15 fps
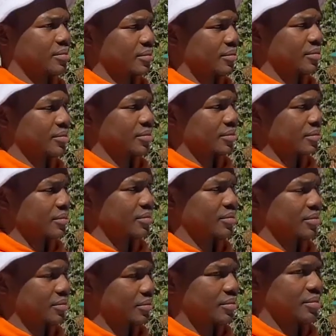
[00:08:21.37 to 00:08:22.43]

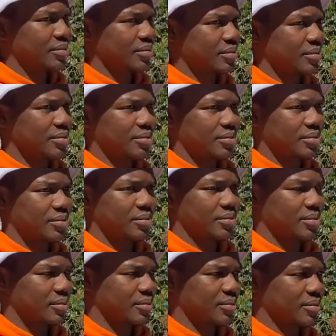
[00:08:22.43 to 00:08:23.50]

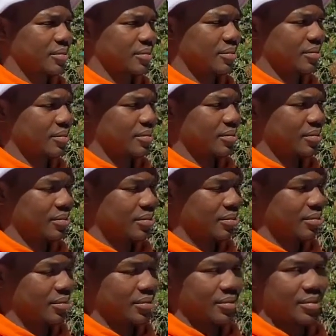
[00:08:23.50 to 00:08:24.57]

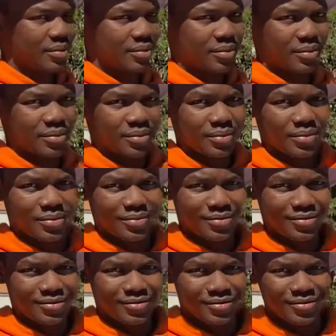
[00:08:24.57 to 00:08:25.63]

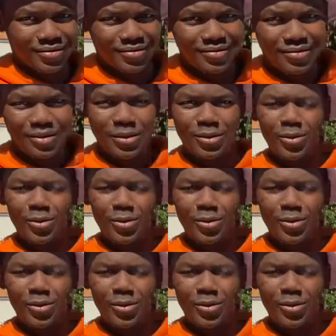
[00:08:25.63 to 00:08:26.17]
The person shown says nothing.